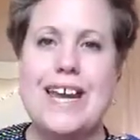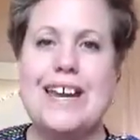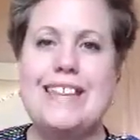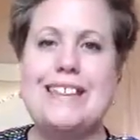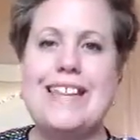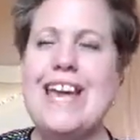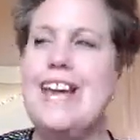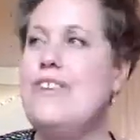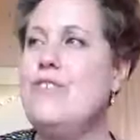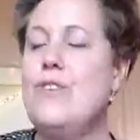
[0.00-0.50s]

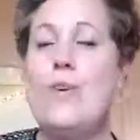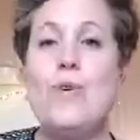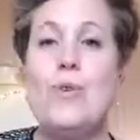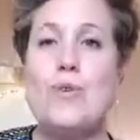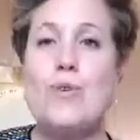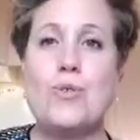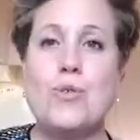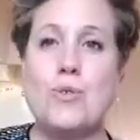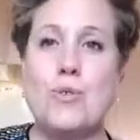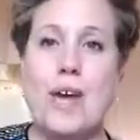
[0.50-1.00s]
They
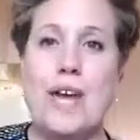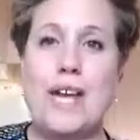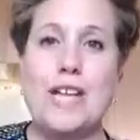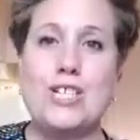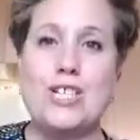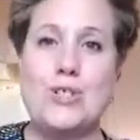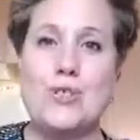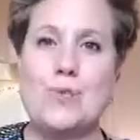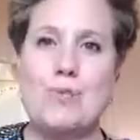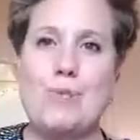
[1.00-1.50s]
know the
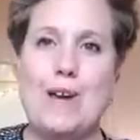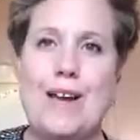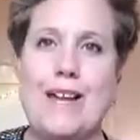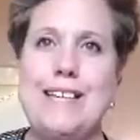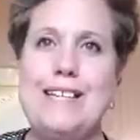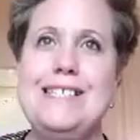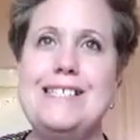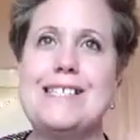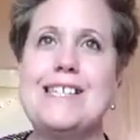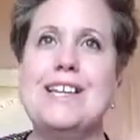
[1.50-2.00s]
ancient
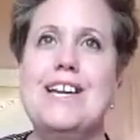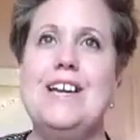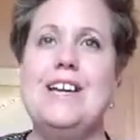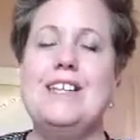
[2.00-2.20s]
ways.